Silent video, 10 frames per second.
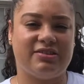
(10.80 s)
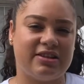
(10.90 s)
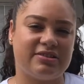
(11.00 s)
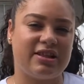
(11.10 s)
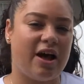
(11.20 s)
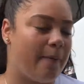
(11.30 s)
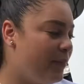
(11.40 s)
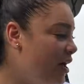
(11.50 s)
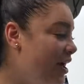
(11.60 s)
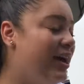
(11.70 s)
system.
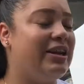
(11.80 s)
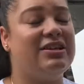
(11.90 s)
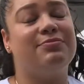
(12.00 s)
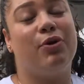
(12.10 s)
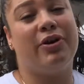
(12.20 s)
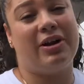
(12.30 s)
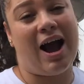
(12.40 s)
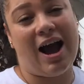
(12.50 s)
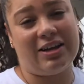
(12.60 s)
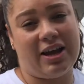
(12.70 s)
It is blowing
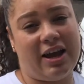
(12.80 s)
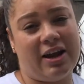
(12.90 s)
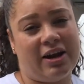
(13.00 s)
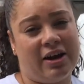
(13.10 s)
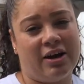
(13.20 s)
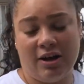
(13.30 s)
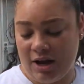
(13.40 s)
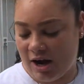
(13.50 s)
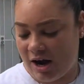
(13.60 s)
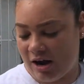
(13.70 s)
hot air.
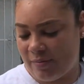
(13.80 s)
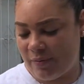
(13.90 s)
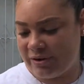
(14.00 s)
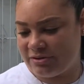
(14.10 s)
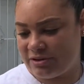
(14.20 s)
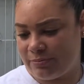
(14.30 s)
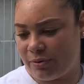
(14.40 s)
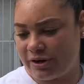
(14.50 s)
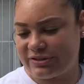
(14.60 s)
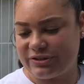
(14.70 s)
I went to the
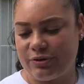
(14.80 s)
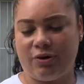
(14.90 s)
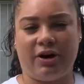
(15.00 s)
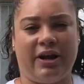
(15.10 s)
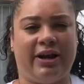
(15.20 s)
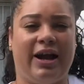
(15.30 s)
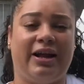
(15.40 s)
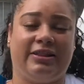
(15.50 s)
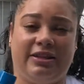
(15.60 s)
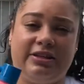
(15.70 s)
port store and
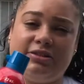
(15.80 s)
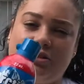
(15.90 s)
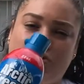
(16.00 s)
got this.